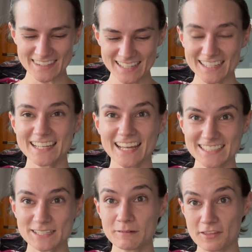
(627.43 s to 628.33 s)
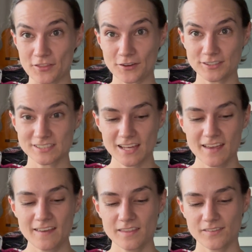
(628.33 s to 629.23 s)
Connecting with others.
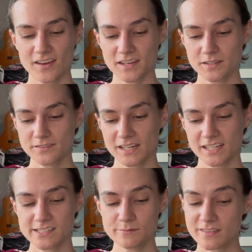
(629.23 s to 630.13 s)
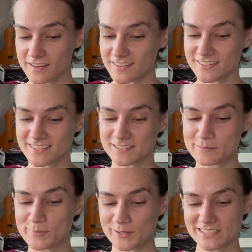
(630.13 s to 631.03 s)
The value of connecting with others is
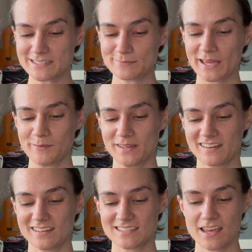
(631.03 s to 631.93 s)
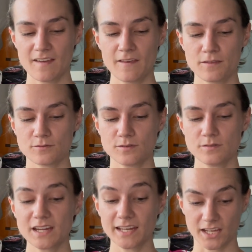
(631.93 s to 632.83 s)
important to me because through
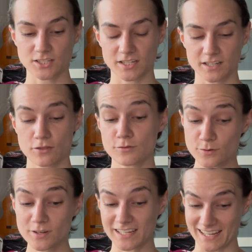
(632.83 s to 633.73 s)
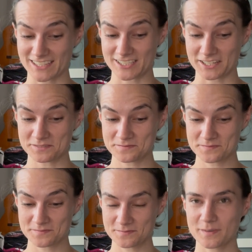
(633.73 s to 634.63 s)
connection,
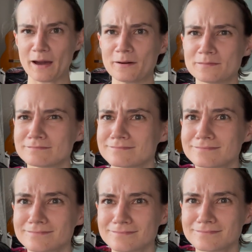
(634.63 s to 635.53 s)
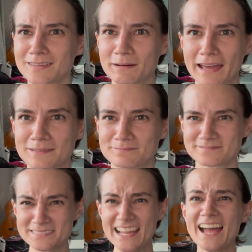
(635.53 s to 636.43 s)
wow, okay,
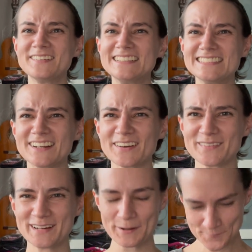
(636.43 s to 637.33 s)
I start over.